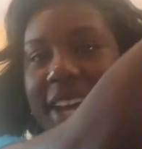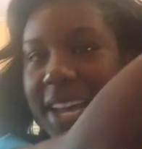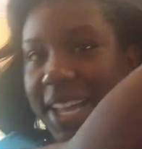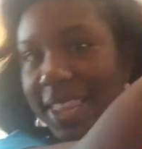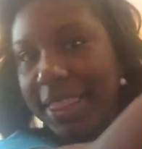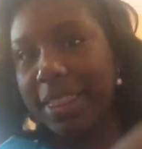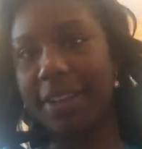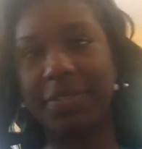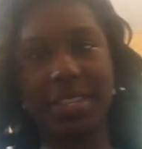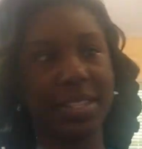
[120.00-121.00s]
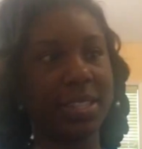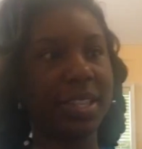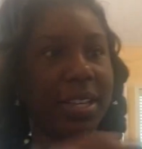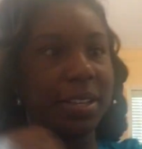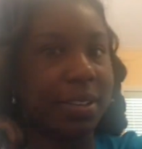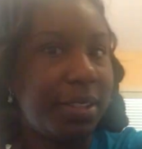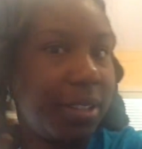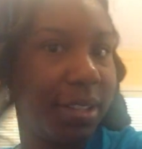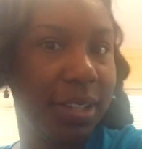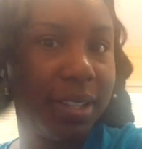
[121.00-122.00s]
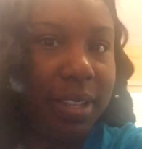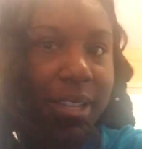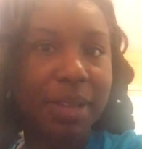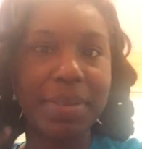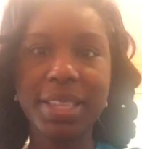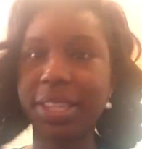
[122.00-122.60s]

I love this thing. I mean,